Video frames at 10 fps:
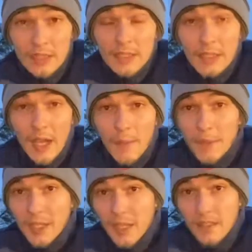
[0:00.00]

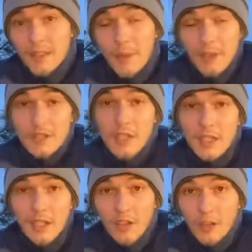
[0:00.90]
Again, smash
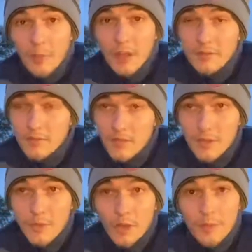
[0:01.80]
the like button,
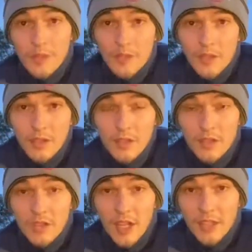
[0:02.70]
subscribe to the
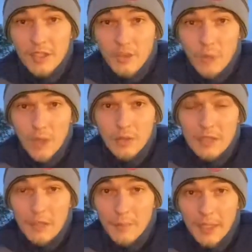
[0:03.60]
channel as well,
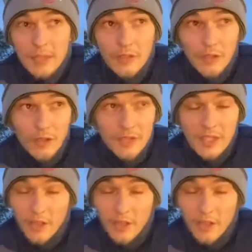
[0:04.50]
because I'm making new content.